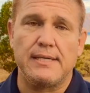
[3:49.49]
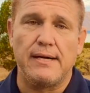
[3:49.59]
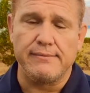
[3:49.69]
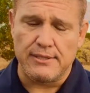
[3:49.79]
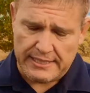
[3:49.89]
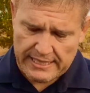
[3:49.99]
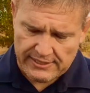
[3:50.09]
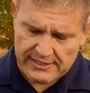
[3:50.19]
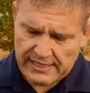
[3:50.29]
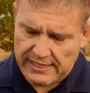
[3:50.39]
comes with
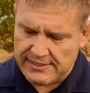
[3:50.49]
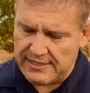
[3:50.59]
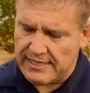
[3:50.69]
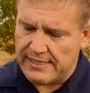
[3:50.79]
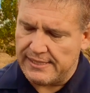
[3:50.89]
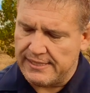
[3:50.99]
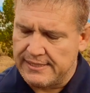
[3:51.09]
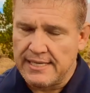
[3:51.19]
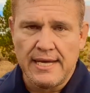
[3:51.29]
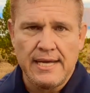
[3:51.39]
downsides, and that is